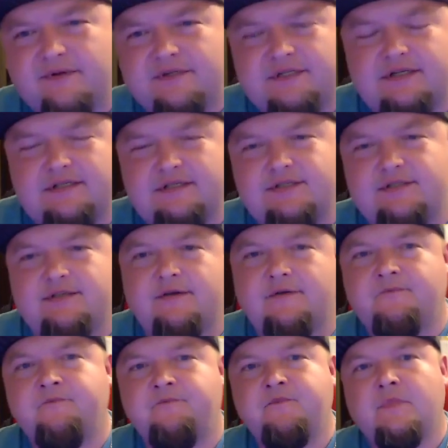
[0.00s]
percentages.
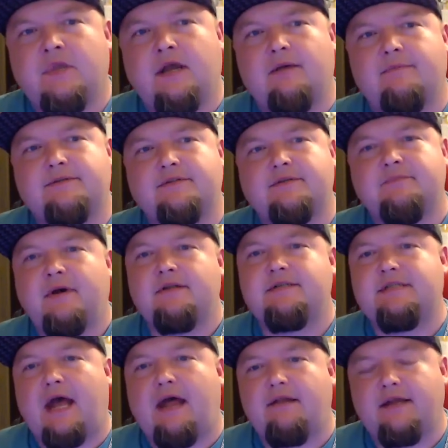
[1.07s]
Um, so it's about
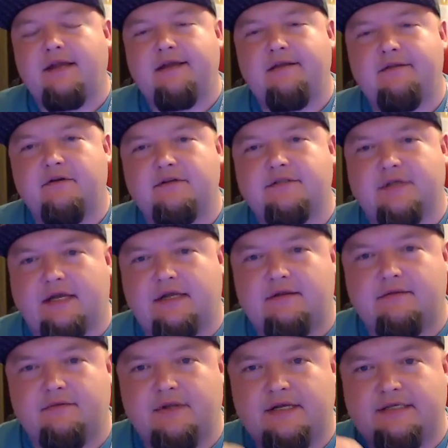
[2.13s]
dialing in those like
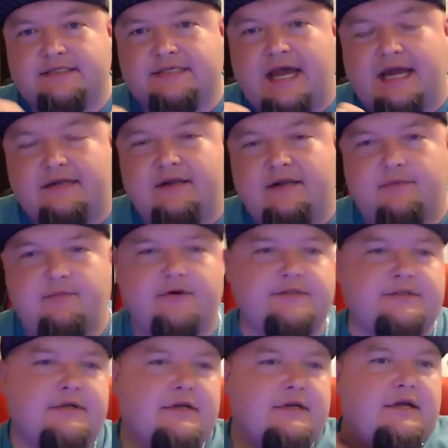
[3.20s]
exact numbers.
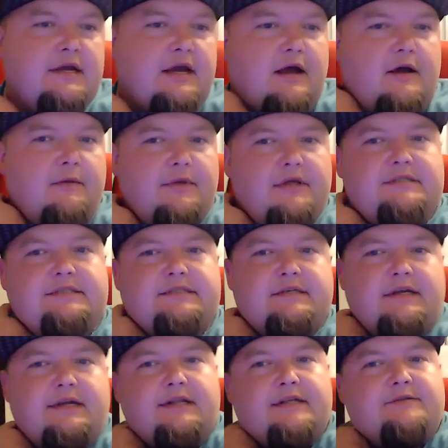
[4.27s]
Um, it's
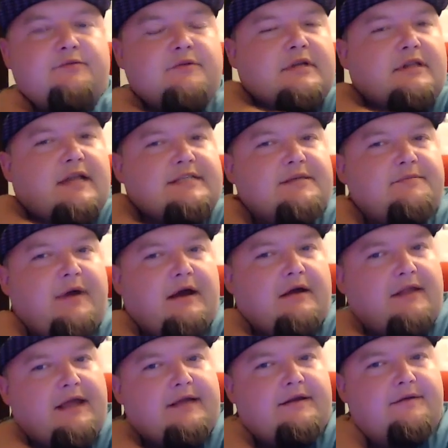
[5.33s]
and it's really less about
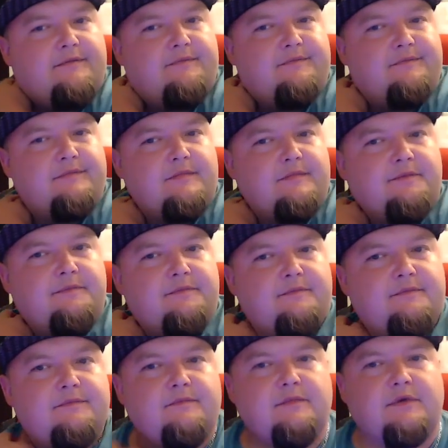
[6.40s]
like
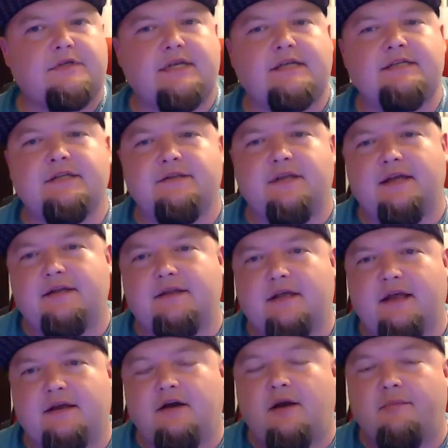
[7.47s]
because I used to think
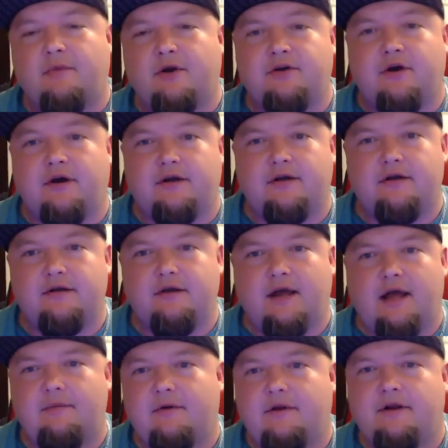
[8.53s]
that like oh, I'm a cook.
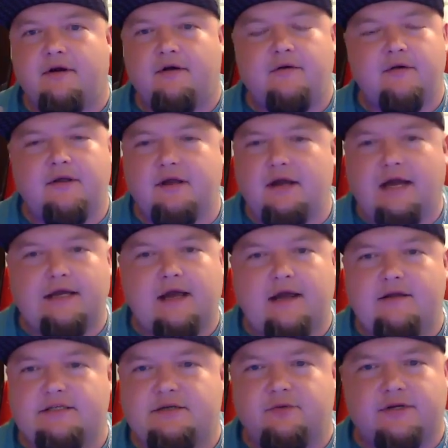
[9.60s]
I'm you know I, I
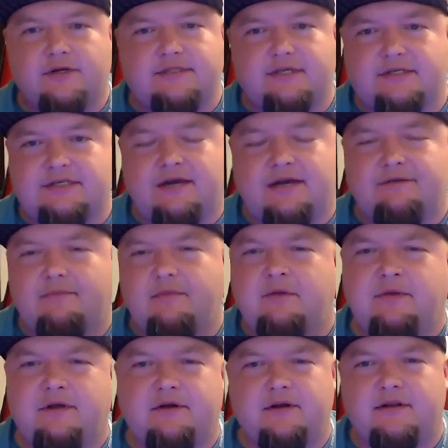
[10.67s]
used to work as a chef. I'm going
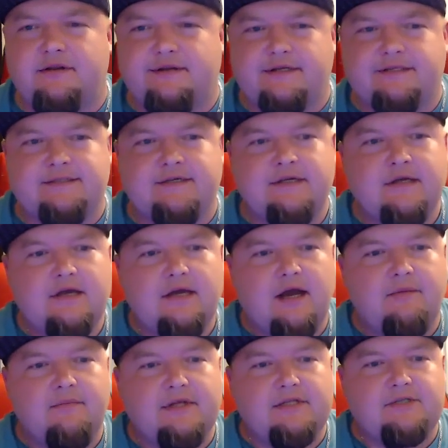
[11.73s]
to be good at this.
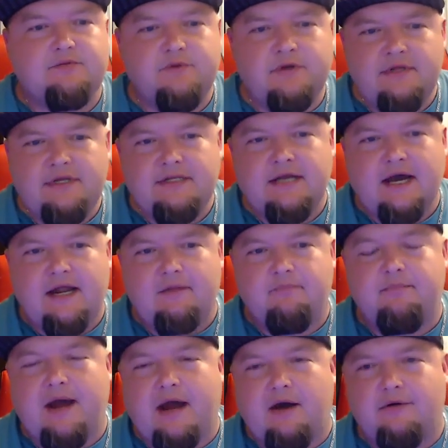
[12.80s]
Um, it's really not
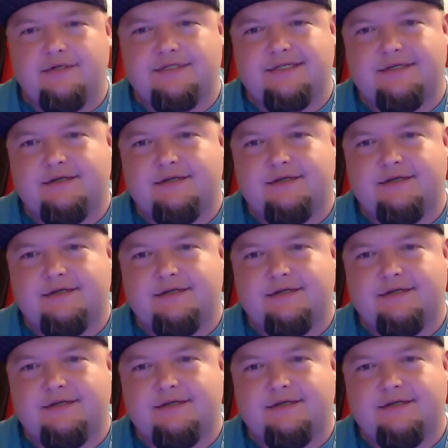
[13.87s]
about